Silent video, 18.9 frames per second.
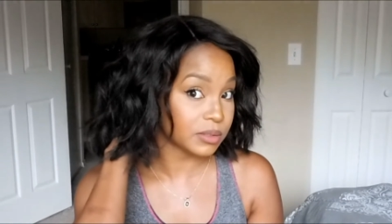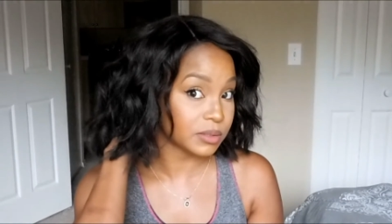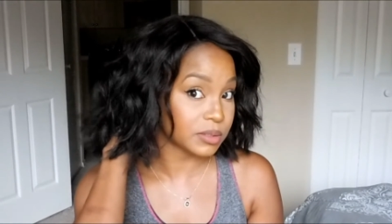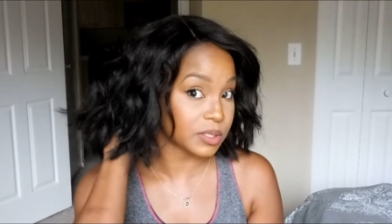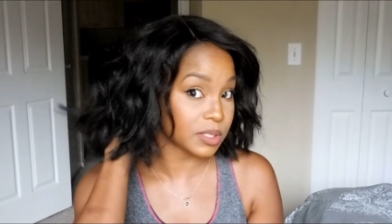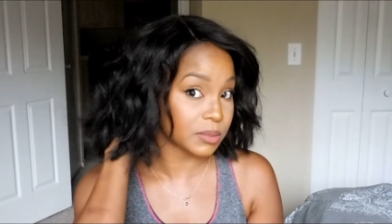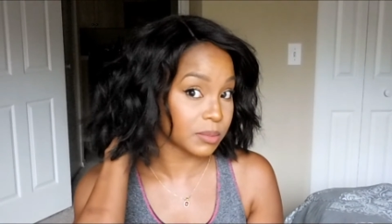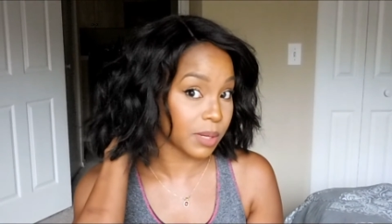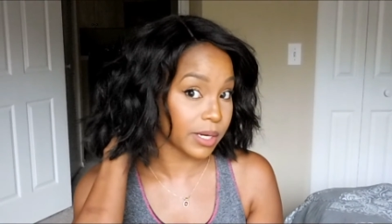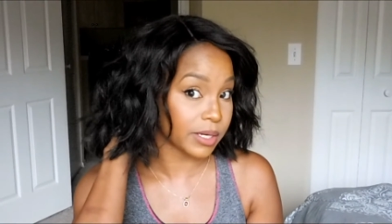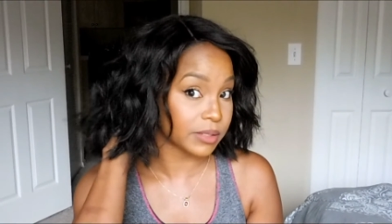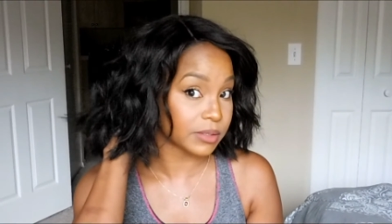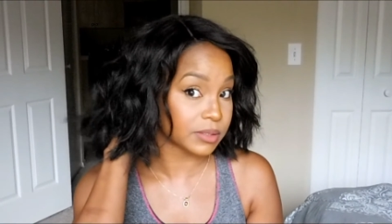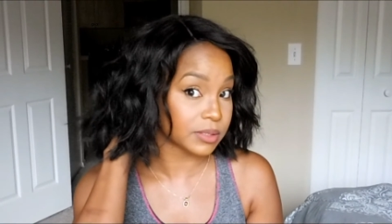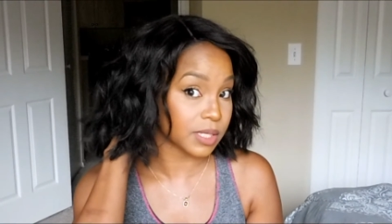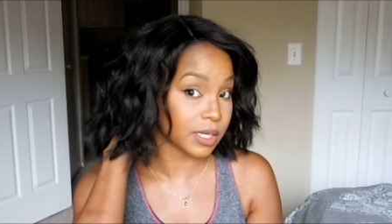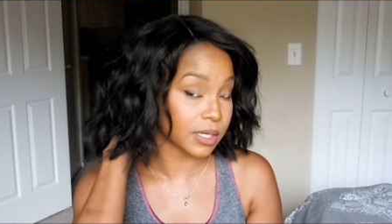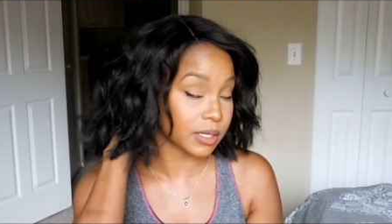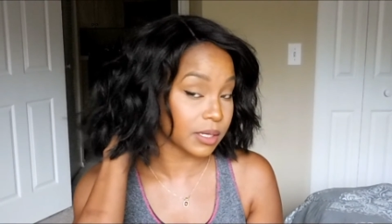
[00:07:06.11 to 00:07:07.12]
You see, my hair
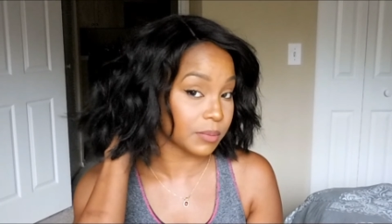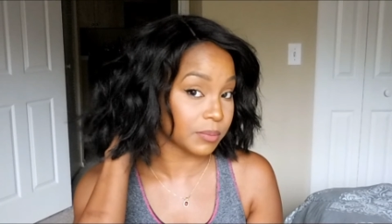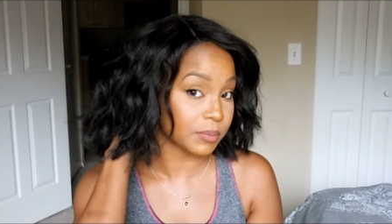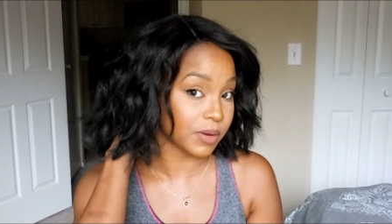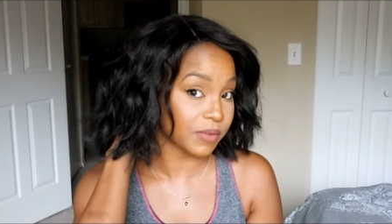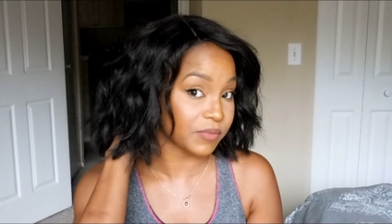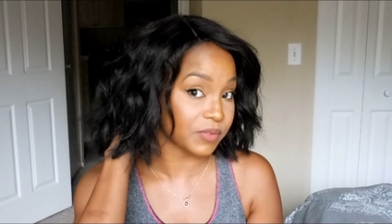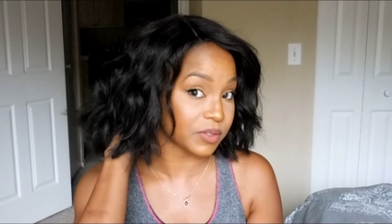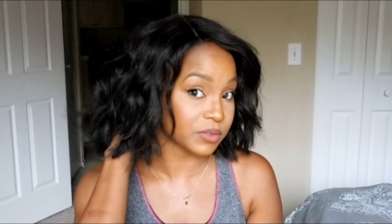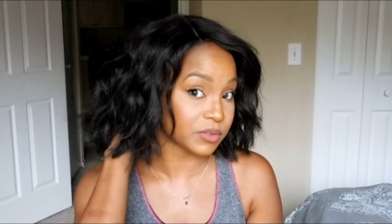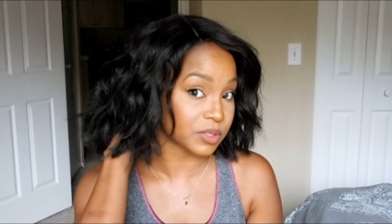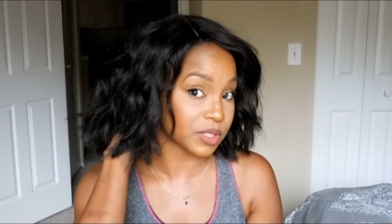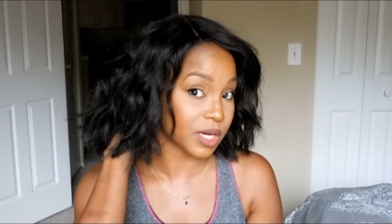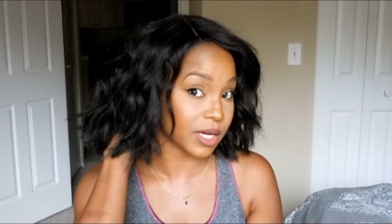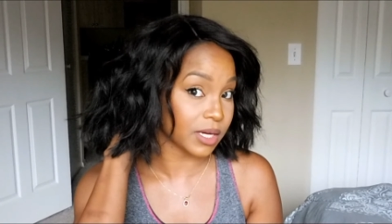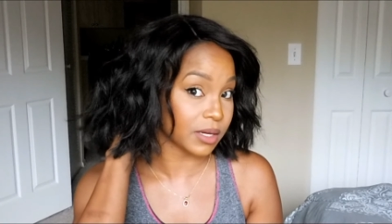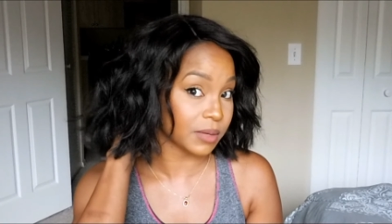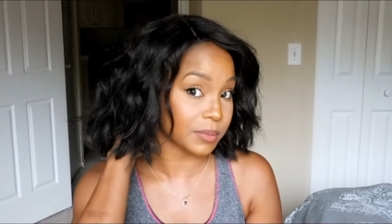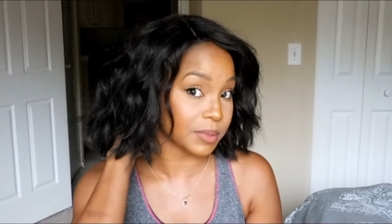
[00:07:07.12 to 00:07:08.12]
is not coming, my fingers are
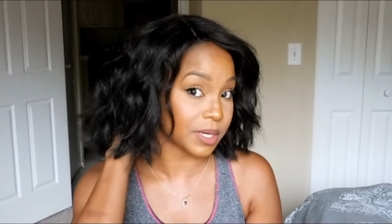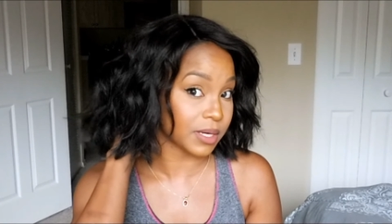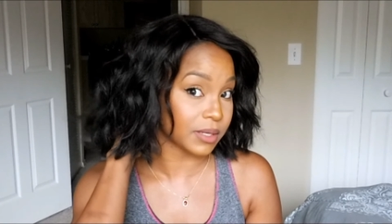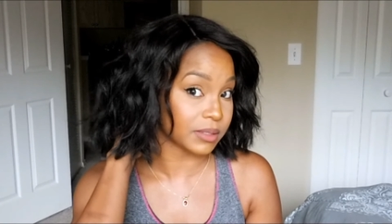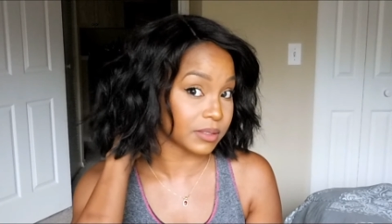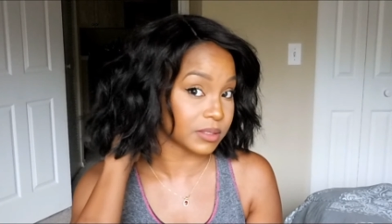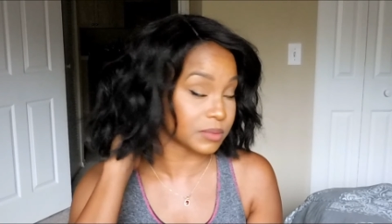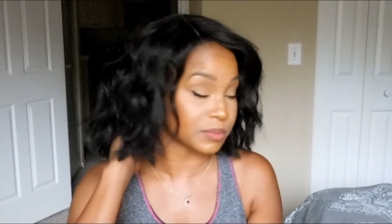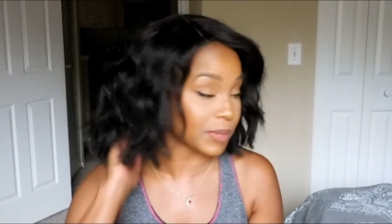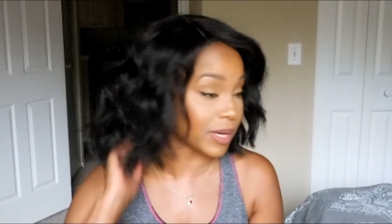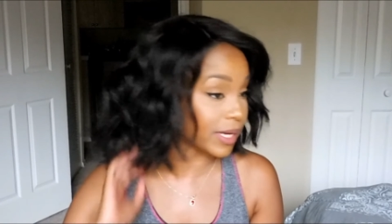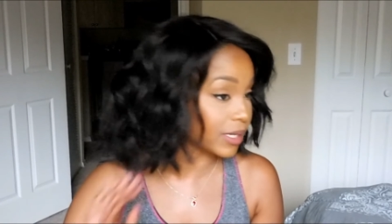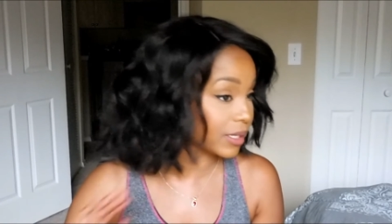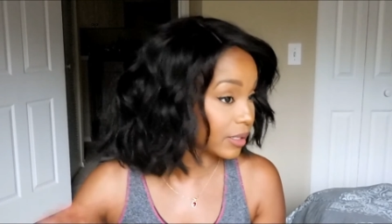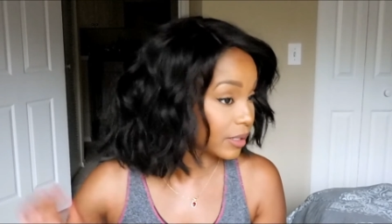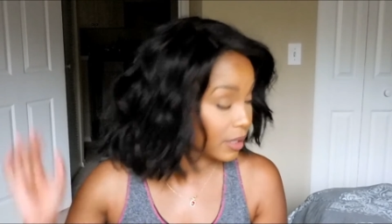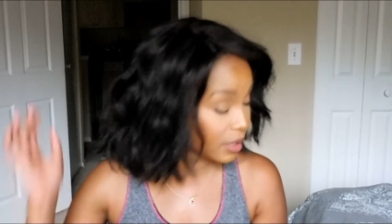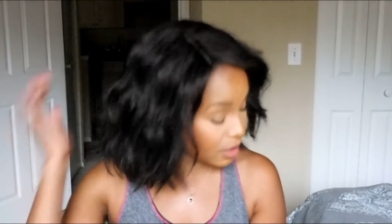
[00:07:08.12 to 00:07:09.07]
not coming out of this matting.